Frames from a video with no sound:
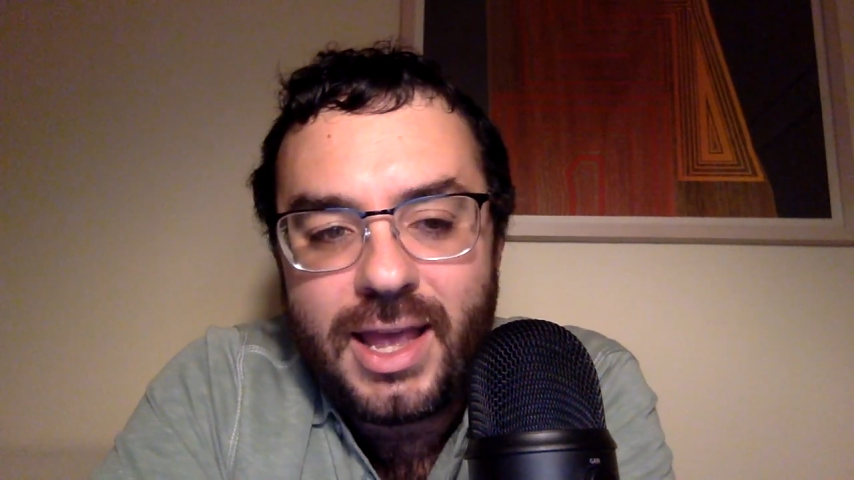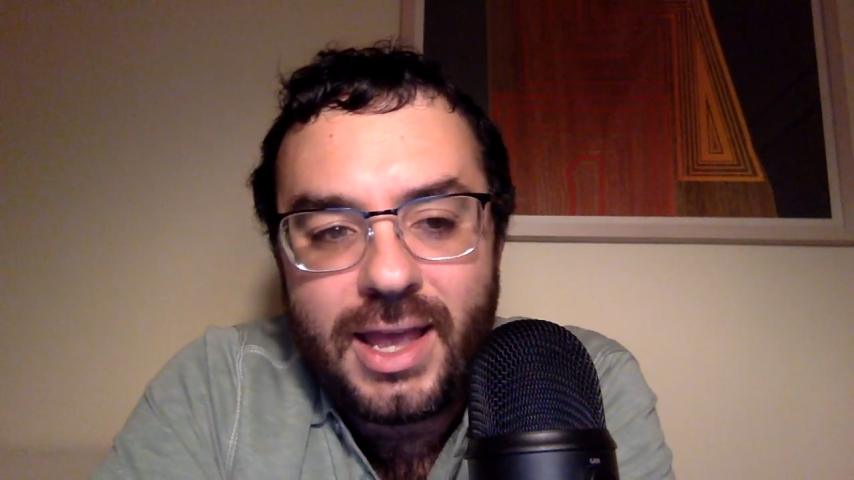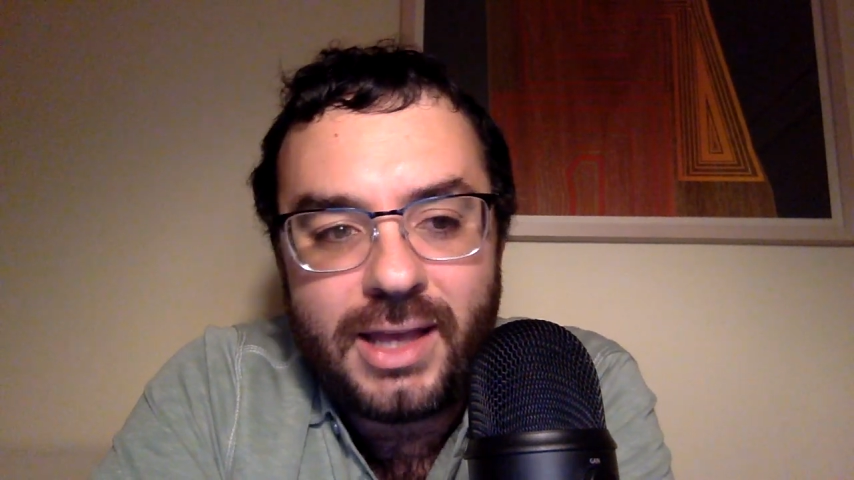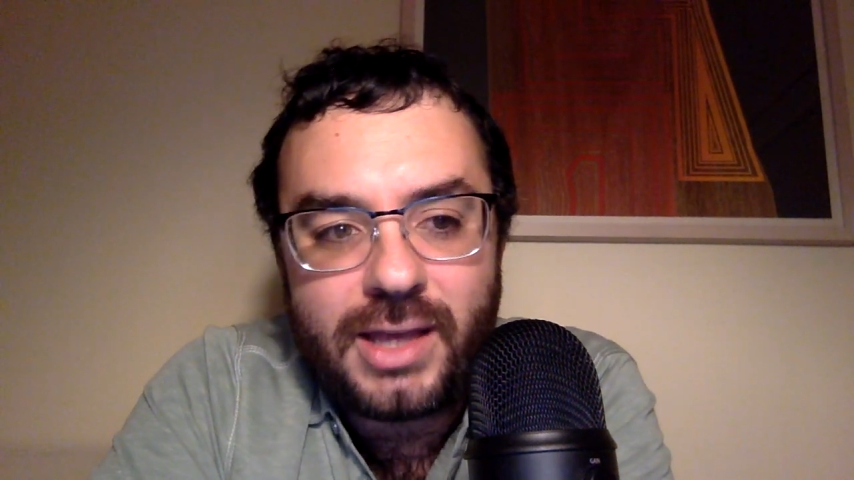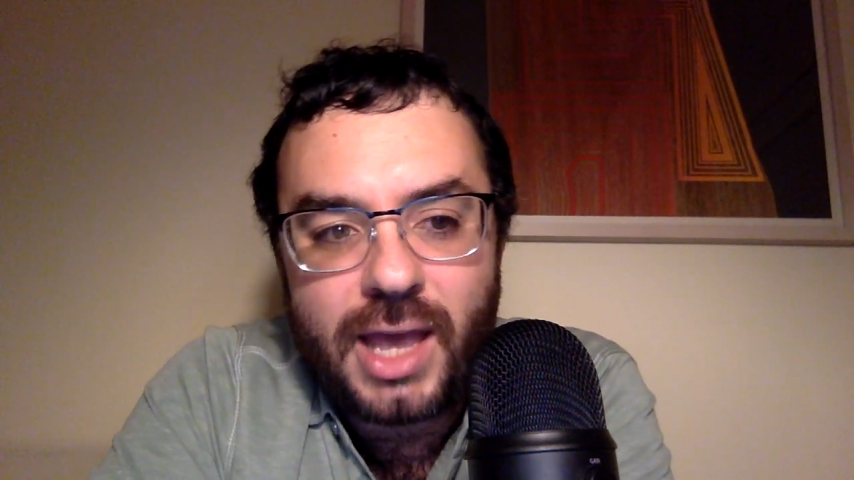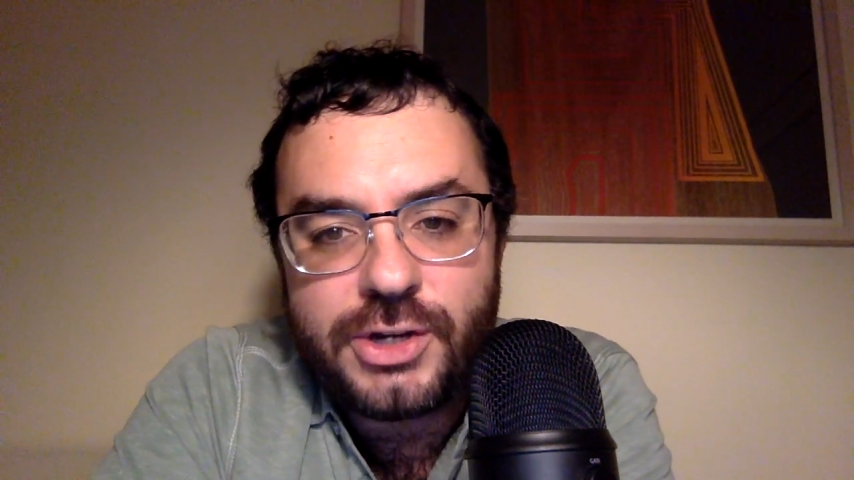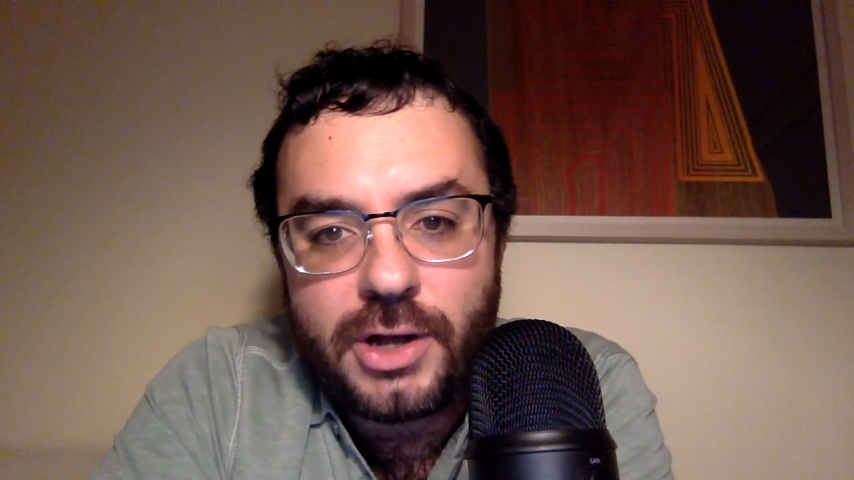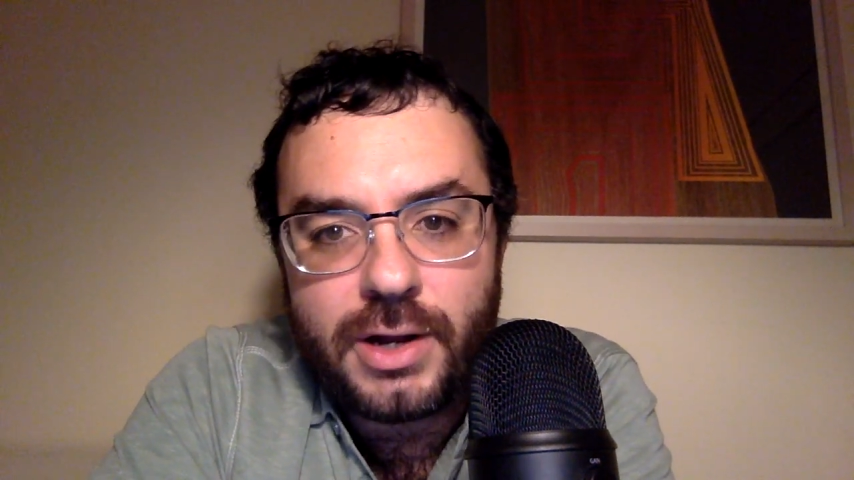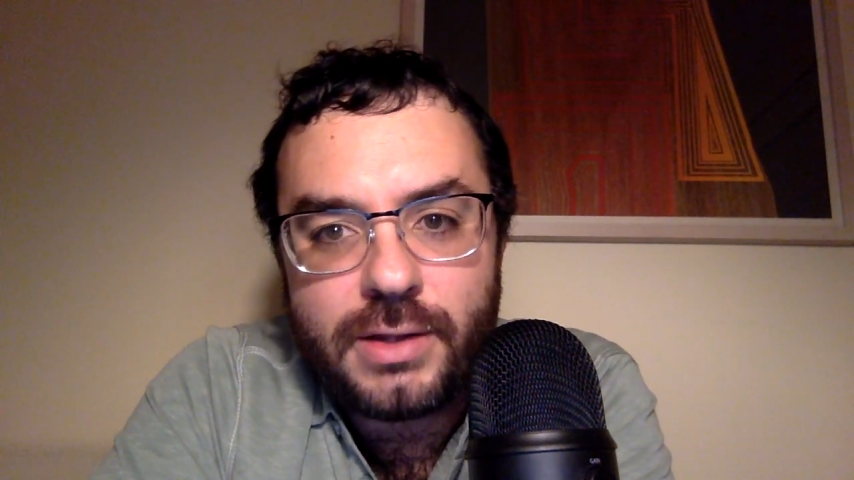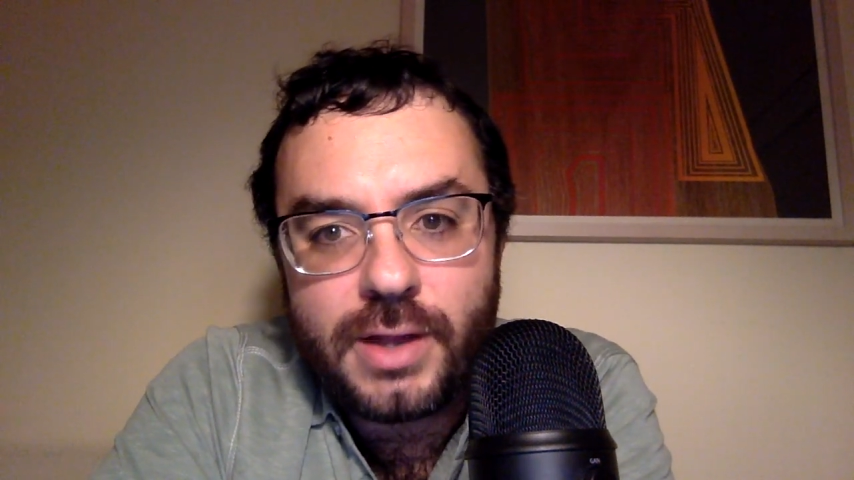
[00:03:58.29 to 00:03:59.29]
engage
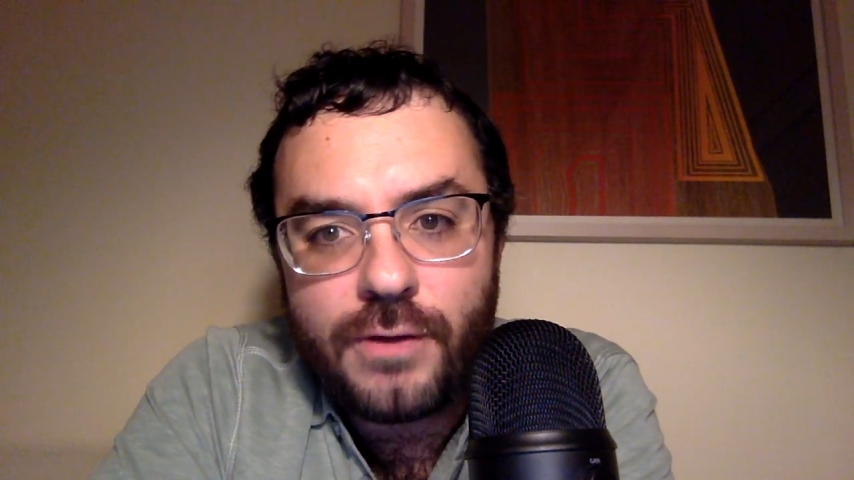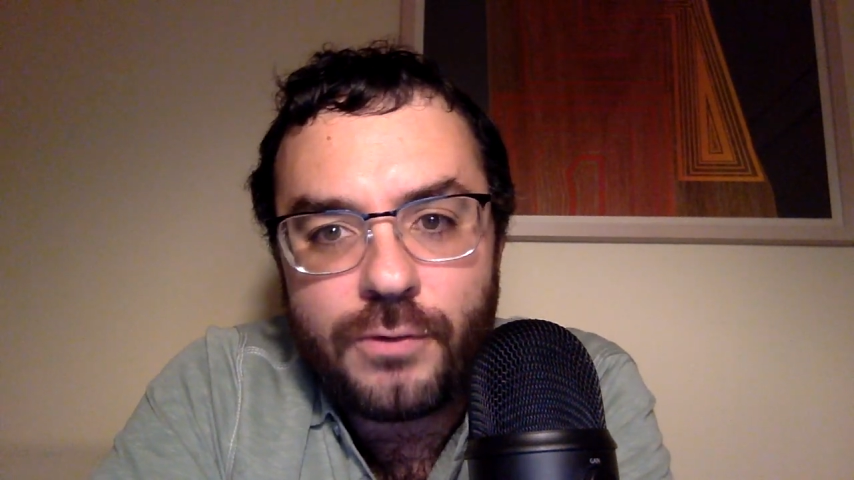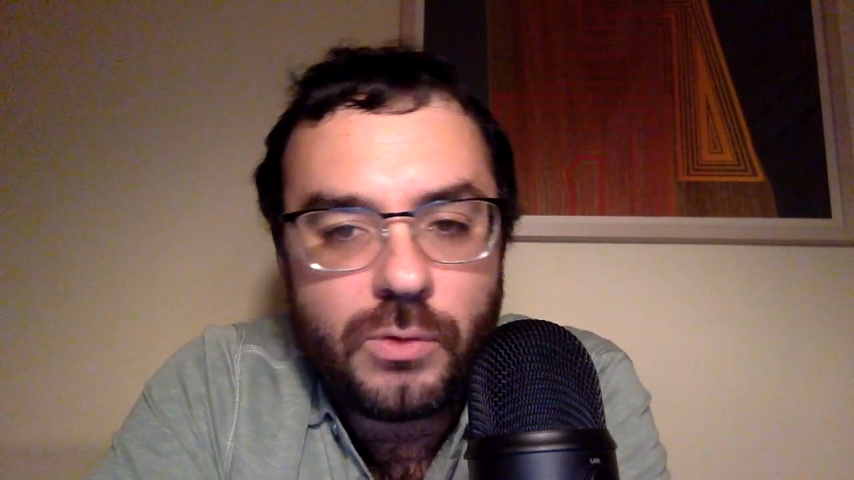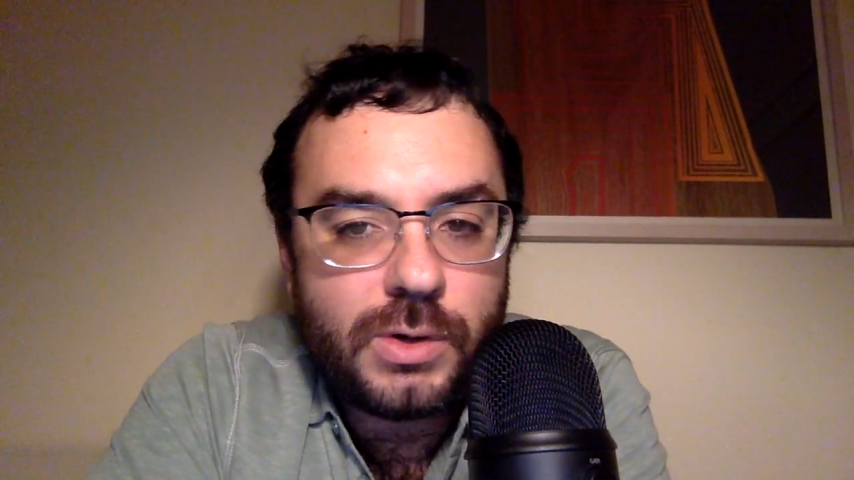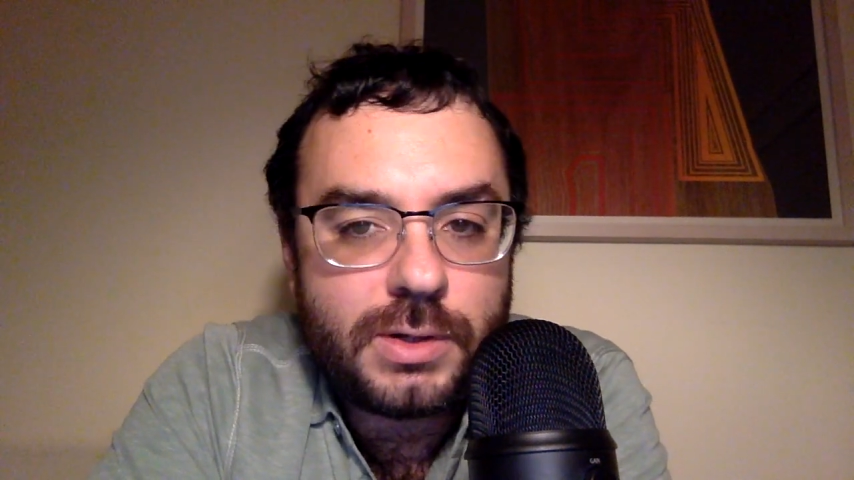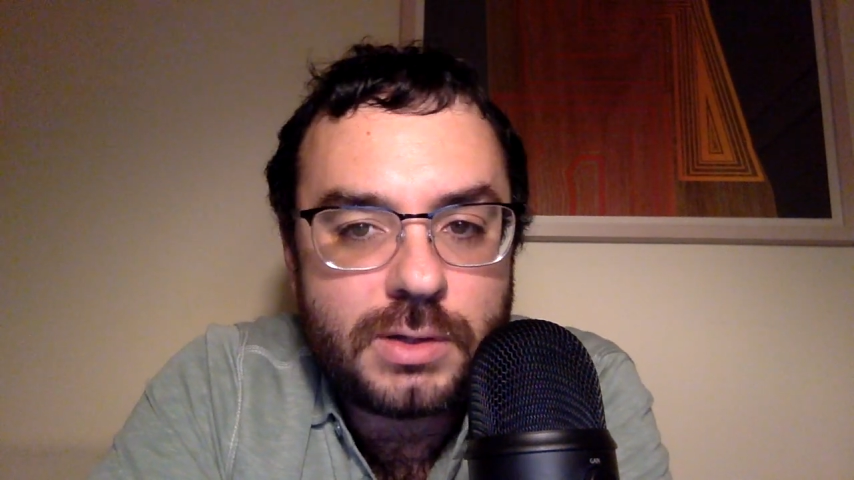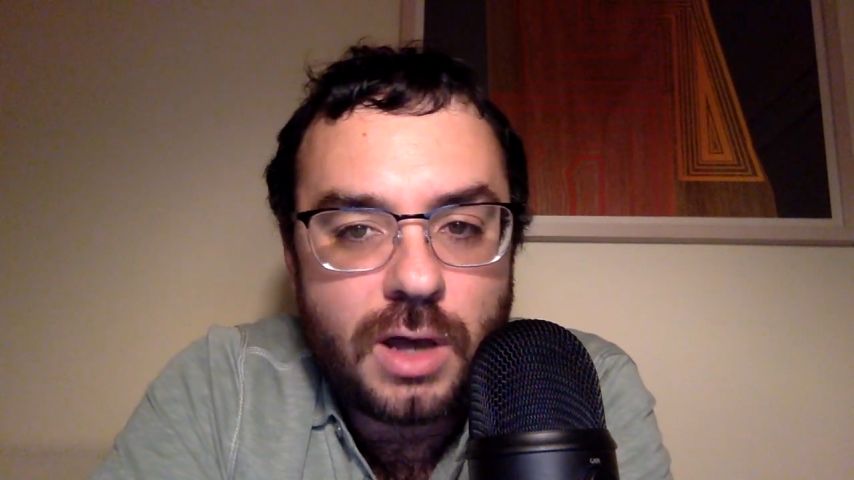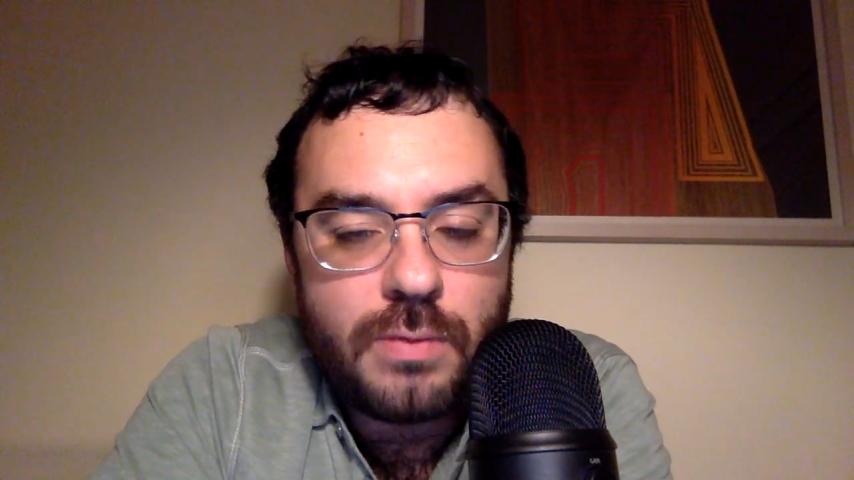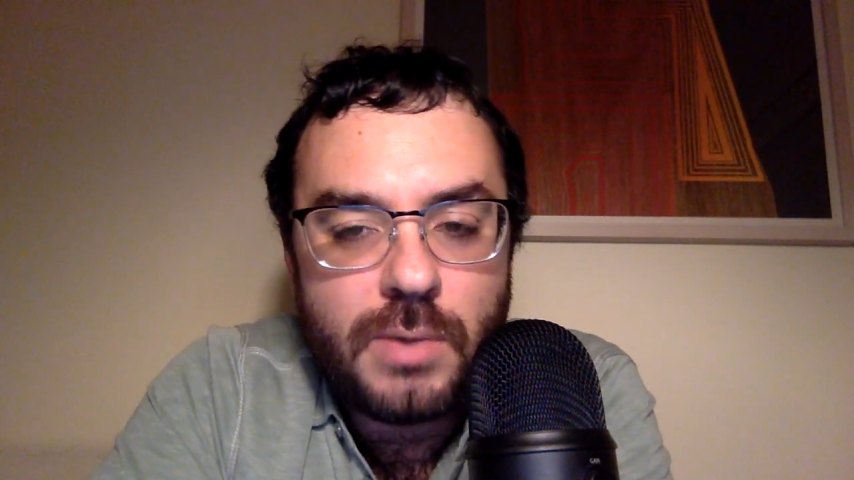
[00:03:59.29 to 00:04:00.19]
on it. Therefore, it's on